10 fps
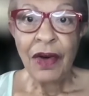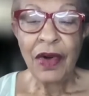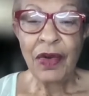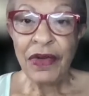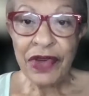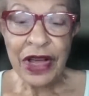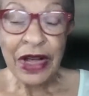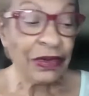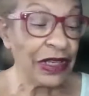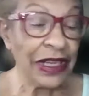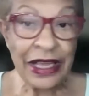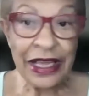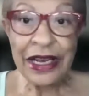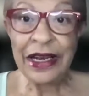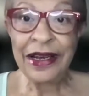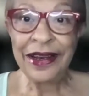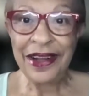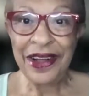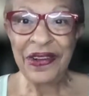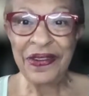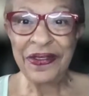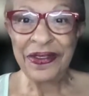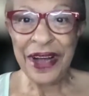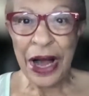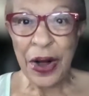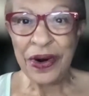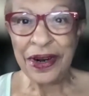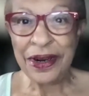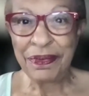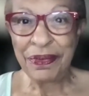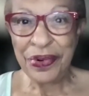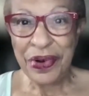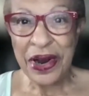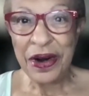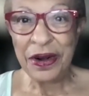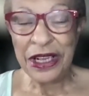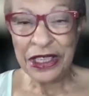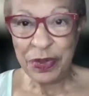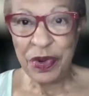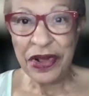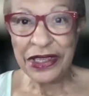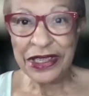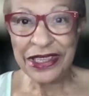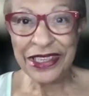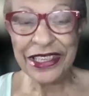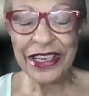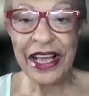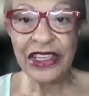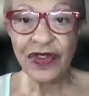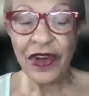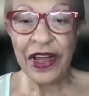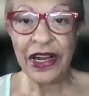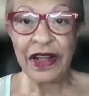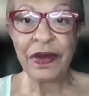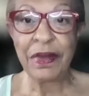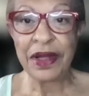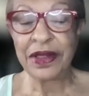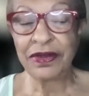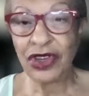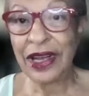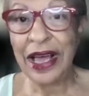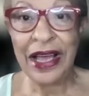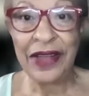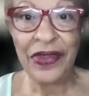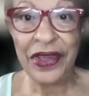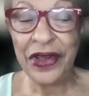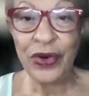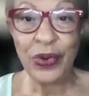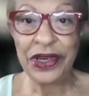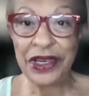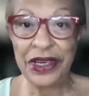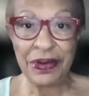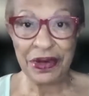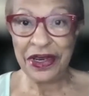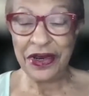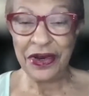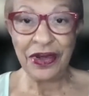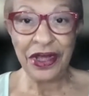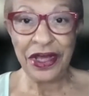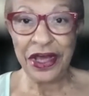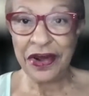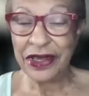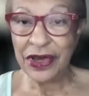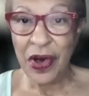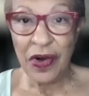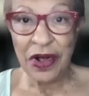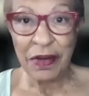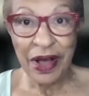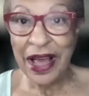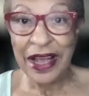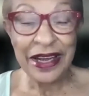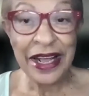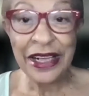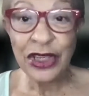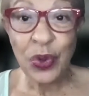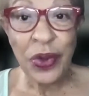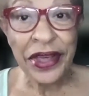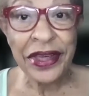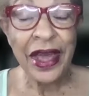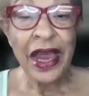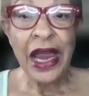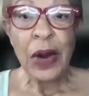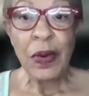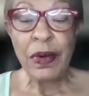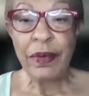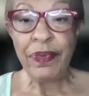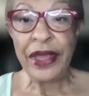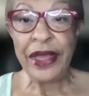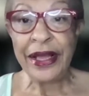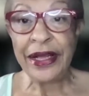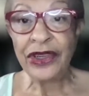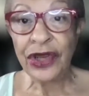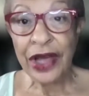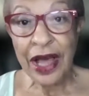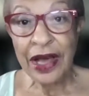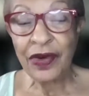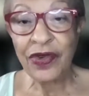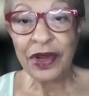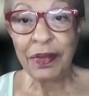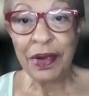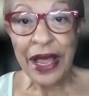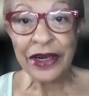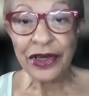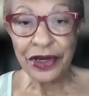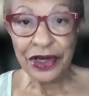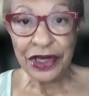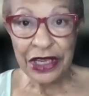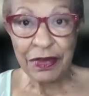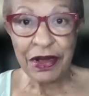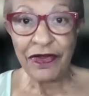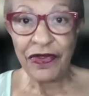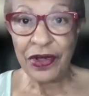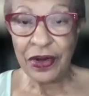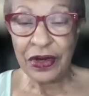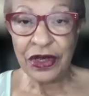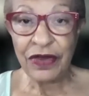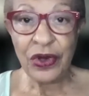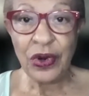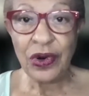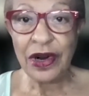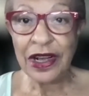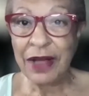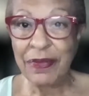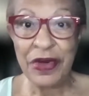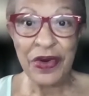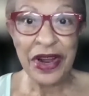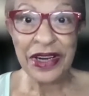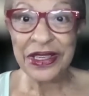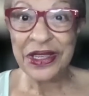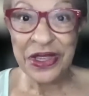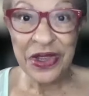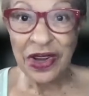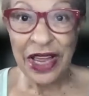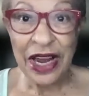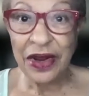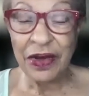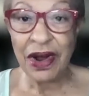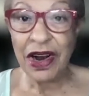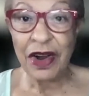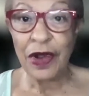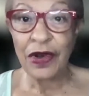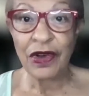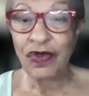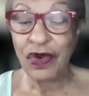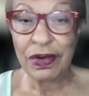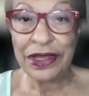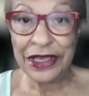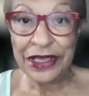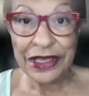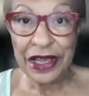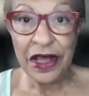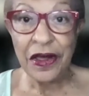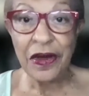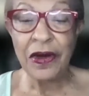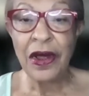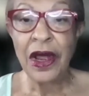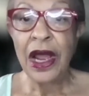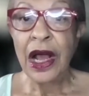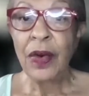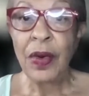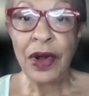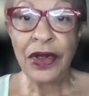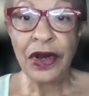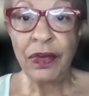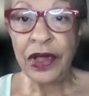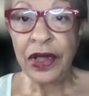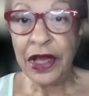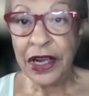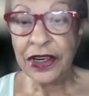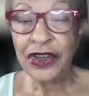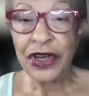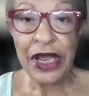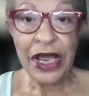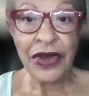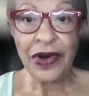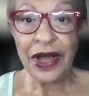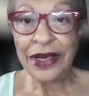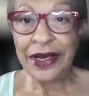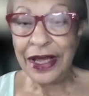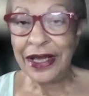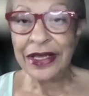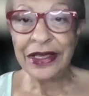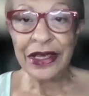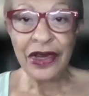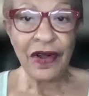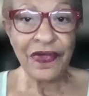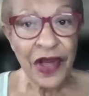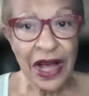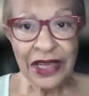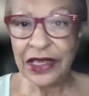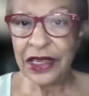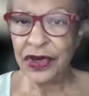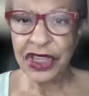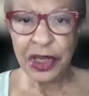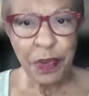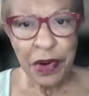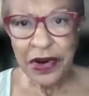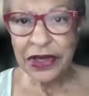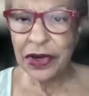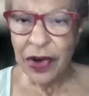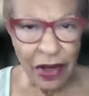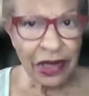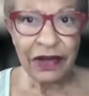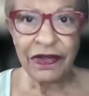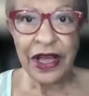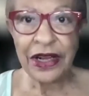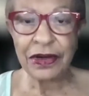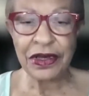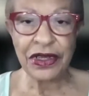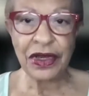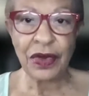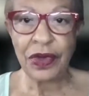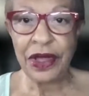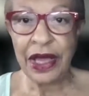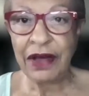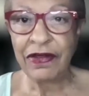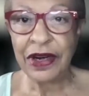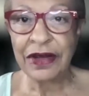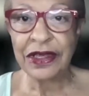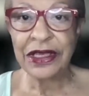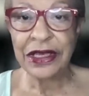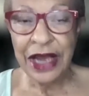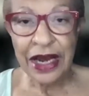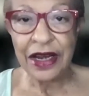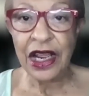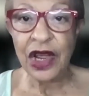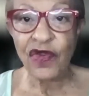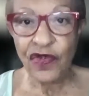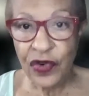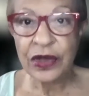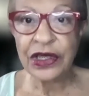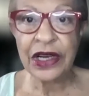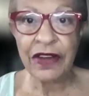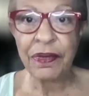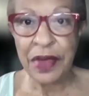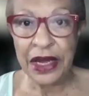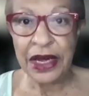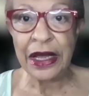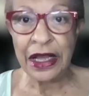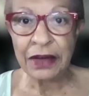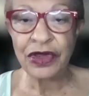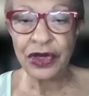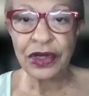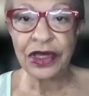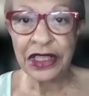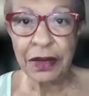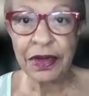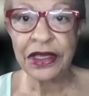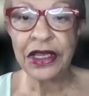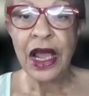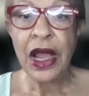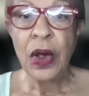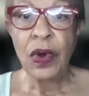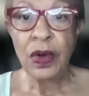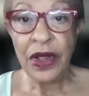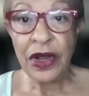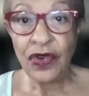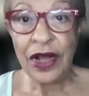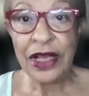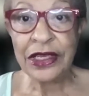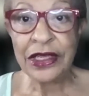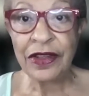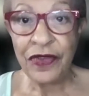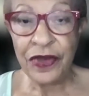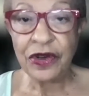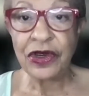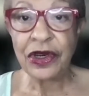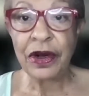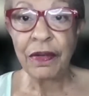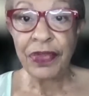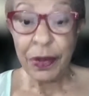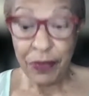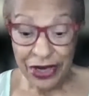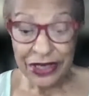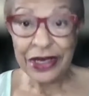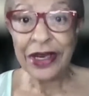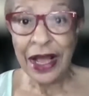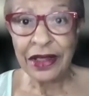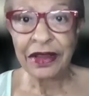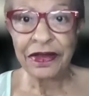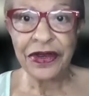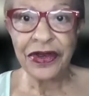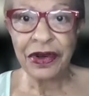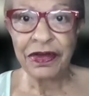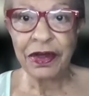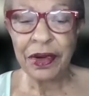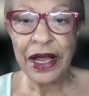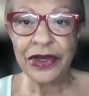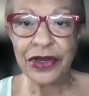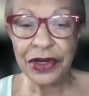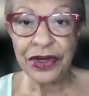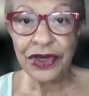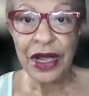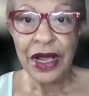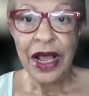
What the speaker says: Well, we've come to the end of our prayer experience. This is the last Friday of the month of July in the year 2022. The year is going by. Next week, we will be in Chicago for the Black Church Summit. For those of you who are coming, we are so glad you are. We look forward to seeing you. We want you to bring your energy and your ideas and your thoughts and your spirits and all of that to us so that we have an outstanding first of many, I am sure, summits where we address the future, the present, and the future of the Black Church.